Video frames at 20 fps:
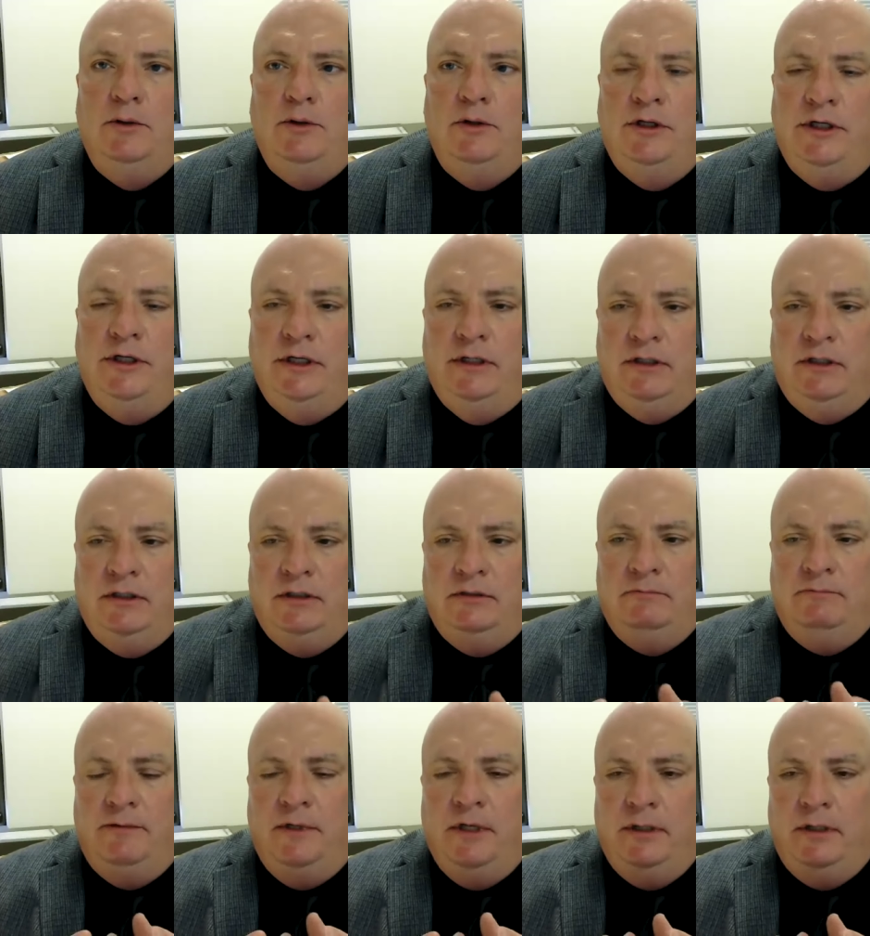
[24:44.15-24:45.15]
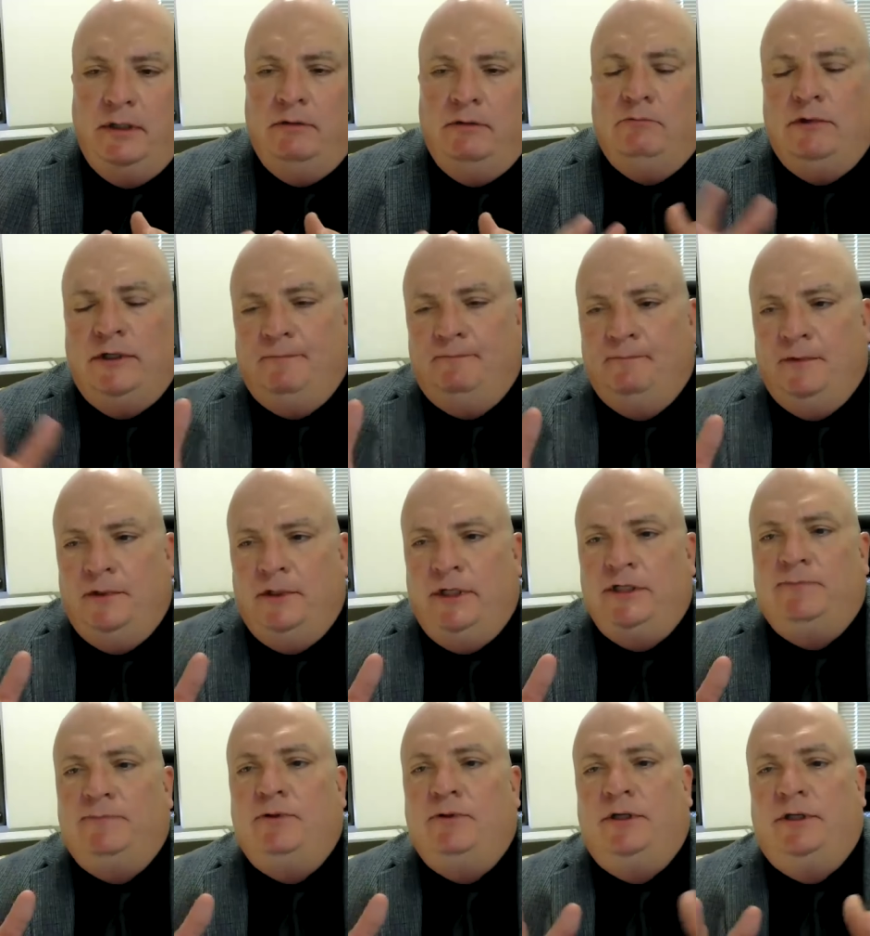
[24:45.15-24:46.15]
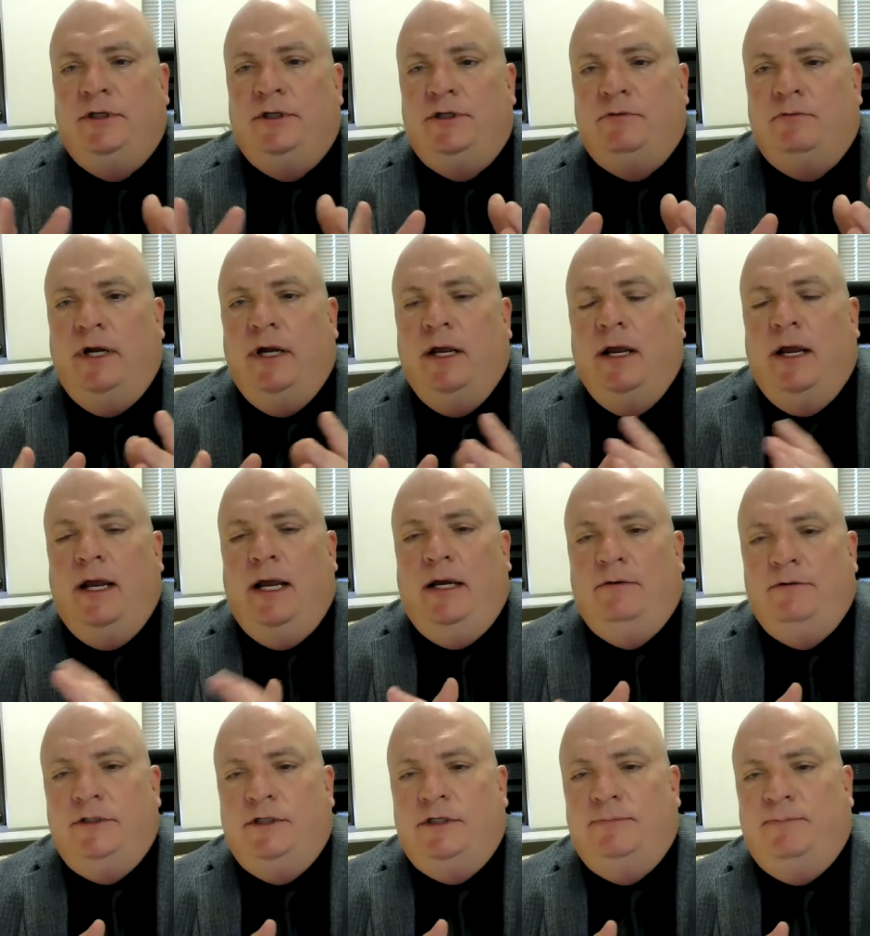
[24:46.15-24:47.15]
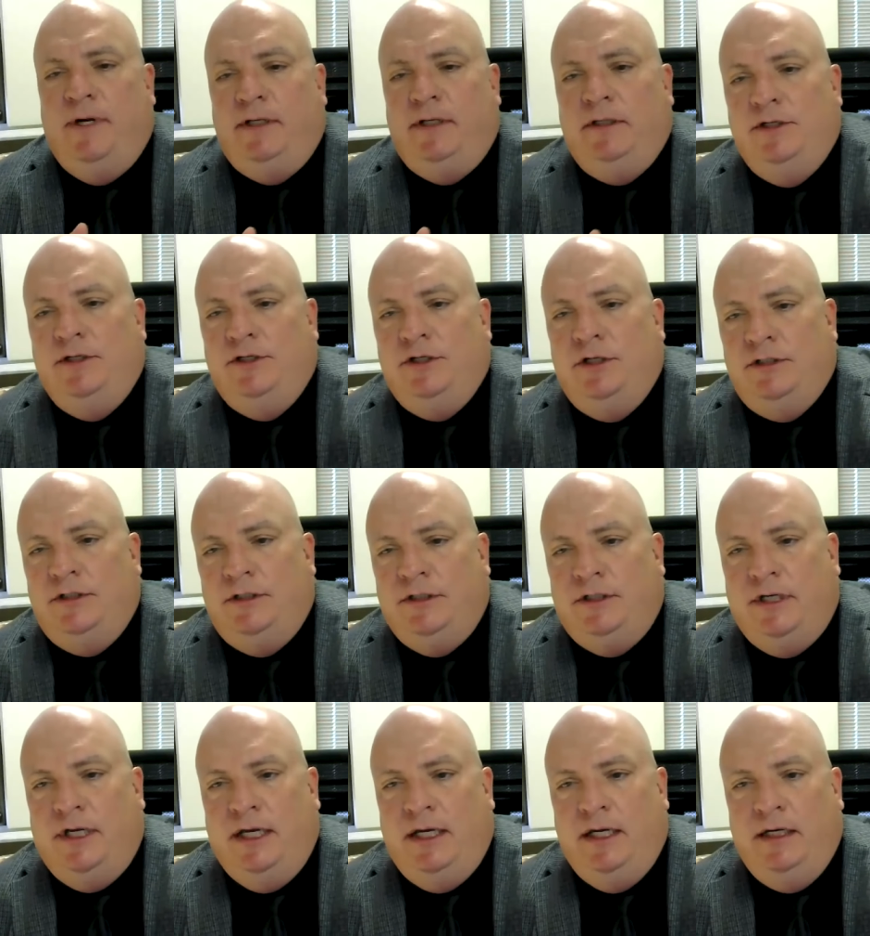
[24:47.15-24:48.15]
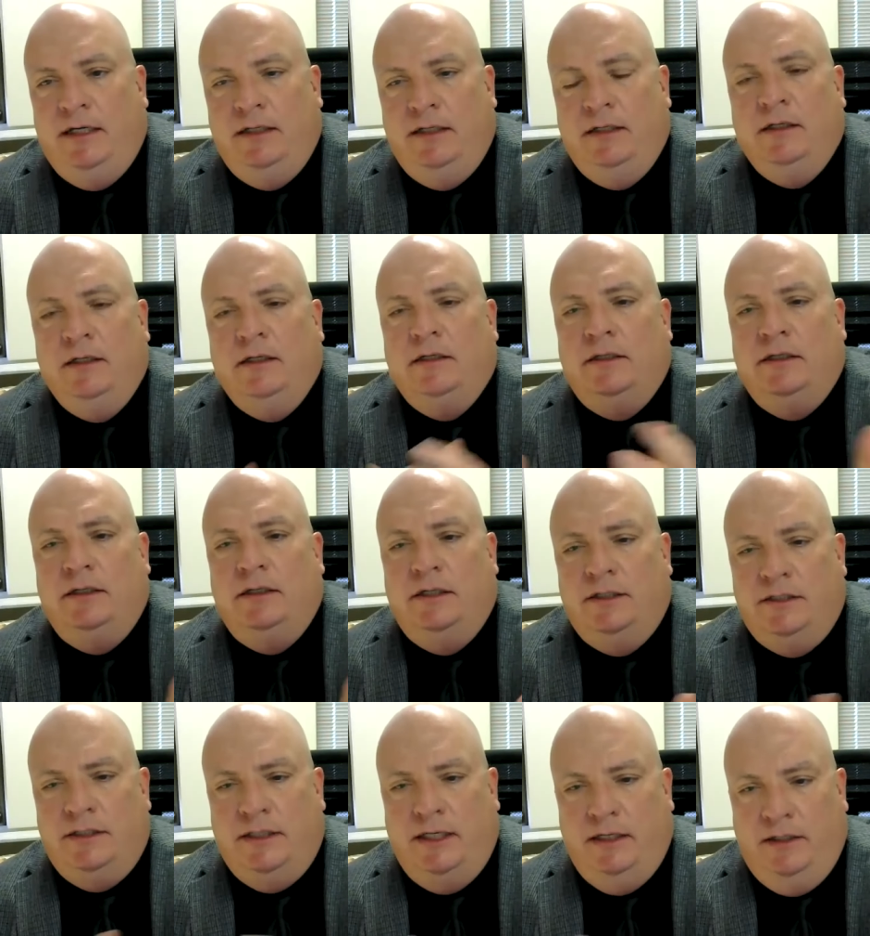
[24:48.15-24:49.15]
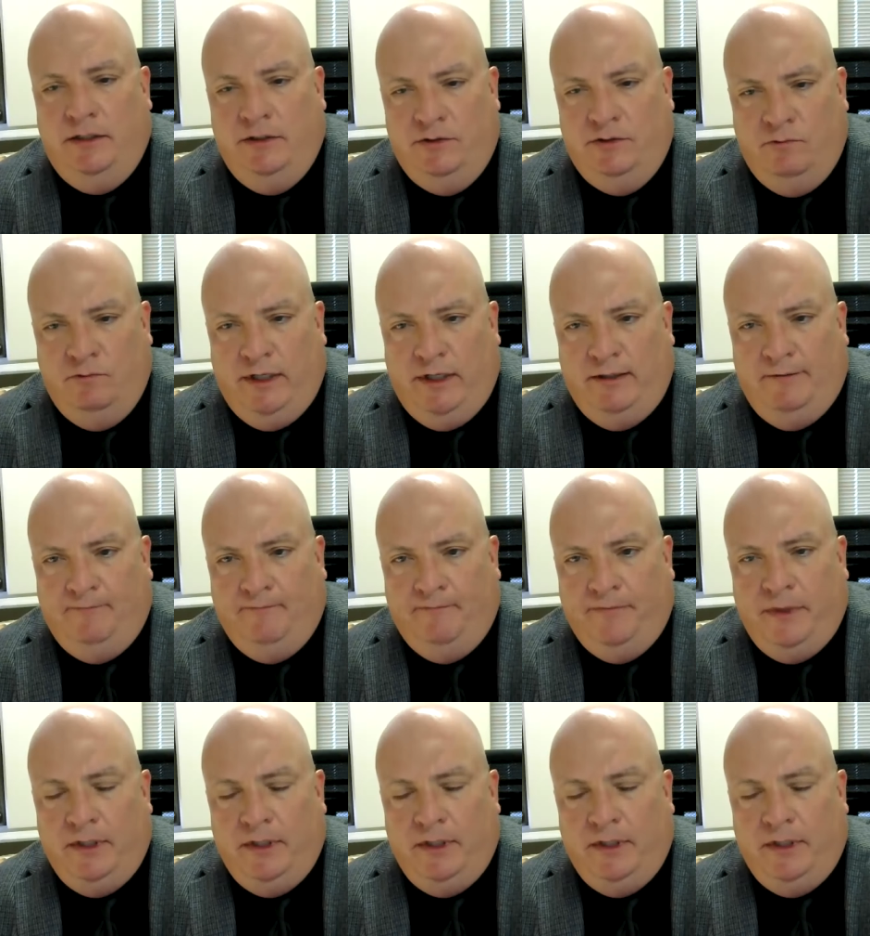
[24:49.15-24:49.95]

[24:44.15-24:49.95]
the, the, well, let's put it this way. I was expecting Justice Kagan to dissent as well.